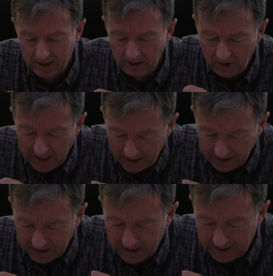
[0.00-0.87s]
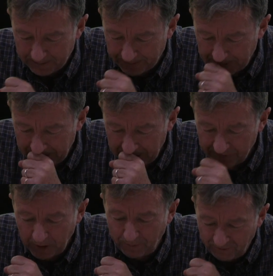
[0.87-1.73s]
the reality
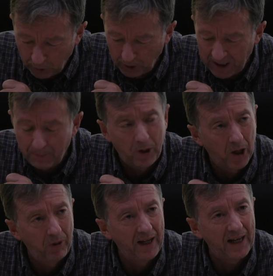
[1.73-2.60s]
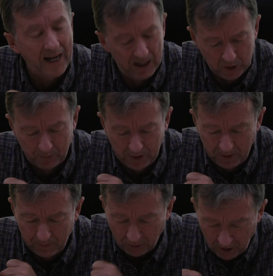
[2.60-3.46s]
of a fully public house
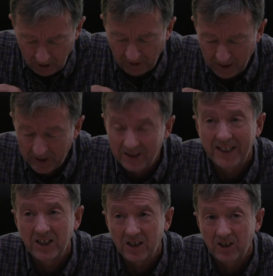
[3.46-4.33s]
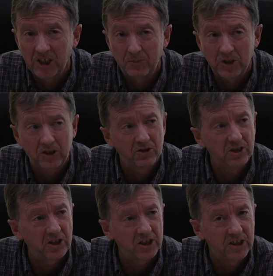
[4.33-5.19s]
building programme with decent terms and
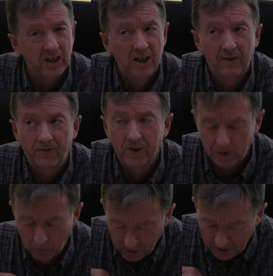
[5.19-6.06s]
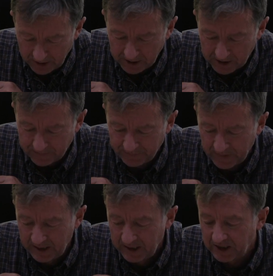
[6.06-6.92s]
conditions for its workers,
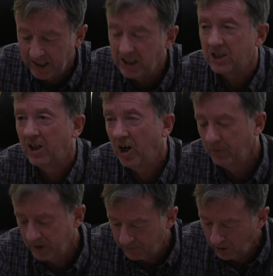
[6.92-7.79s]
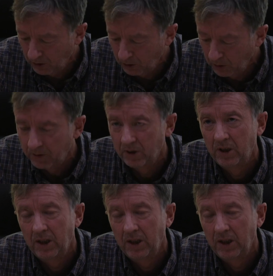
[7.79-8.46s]
decent homes for all,